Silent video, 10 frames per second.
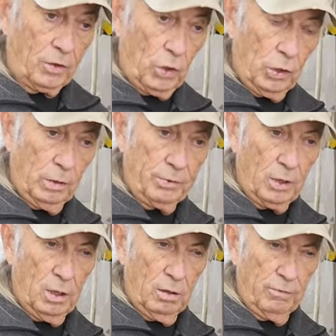terms
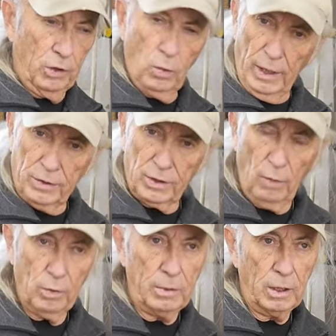of US, that
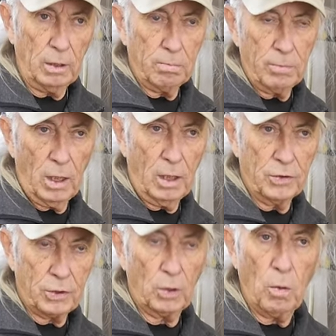would be uh,
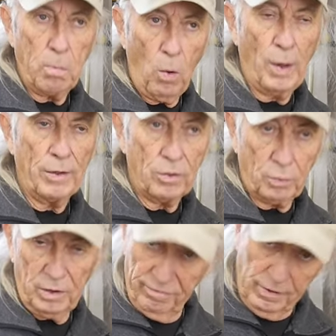
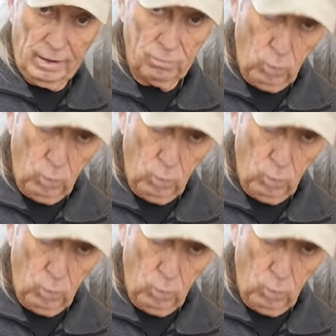0.35